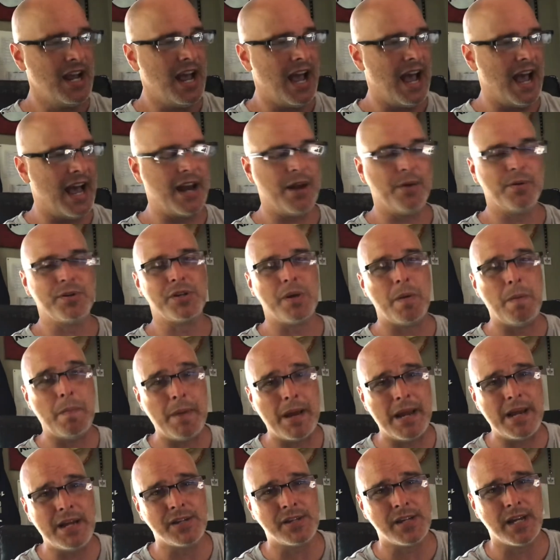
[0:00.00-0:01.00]
And it was
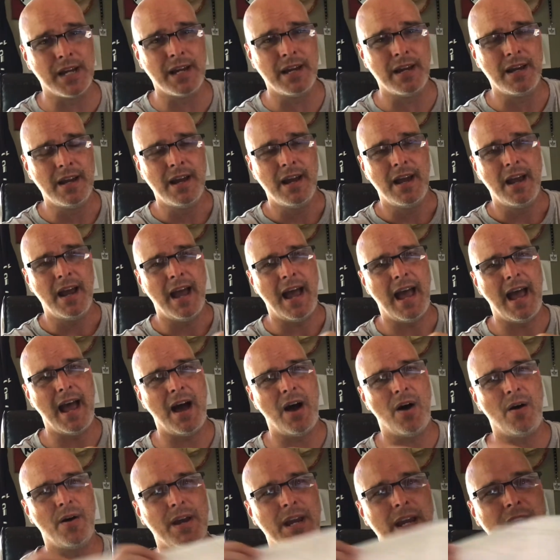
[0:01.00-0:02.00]
amazing
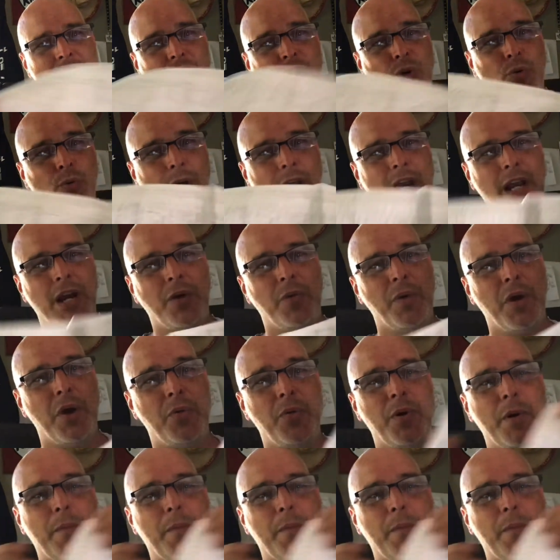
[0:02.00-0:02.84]
how each week we would